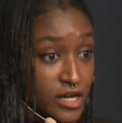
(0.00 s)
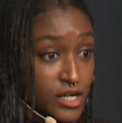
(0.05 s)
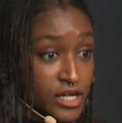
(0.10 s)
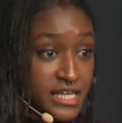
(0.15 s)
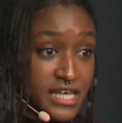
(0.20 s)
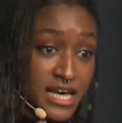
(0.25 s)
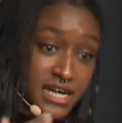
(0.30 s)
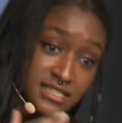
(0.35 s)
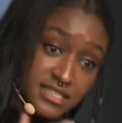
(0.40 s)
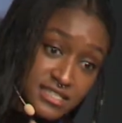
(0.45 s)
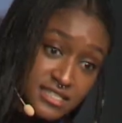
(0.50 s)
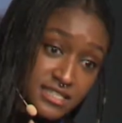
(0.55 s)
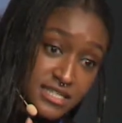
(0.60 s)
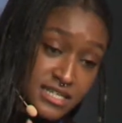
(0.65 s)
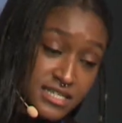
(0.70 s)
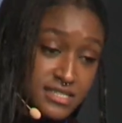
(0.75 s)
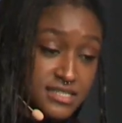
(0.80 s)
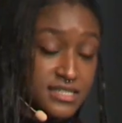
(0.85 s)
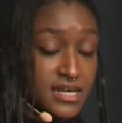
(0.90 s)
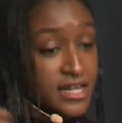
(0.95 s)
yes is
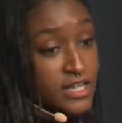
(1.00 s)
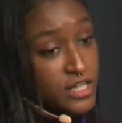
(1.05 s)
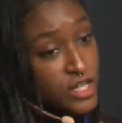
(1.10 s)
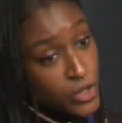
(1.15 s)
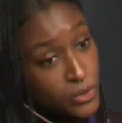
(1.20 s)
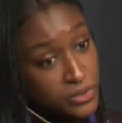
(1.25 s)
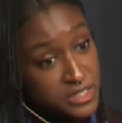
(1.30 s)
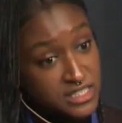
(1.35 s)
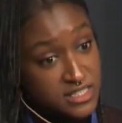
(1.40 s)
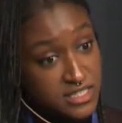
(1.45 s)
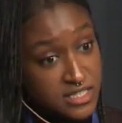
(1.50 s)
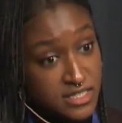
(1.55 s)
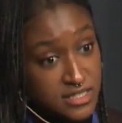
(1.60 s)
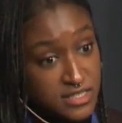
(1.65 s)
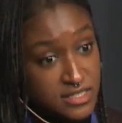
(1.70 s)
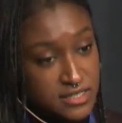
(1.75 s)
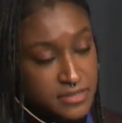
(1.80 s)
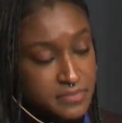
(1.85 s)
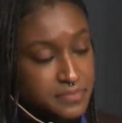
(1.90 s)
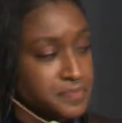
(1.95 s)
this and no is
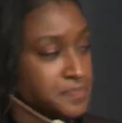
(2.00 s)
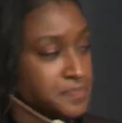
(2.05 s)
this.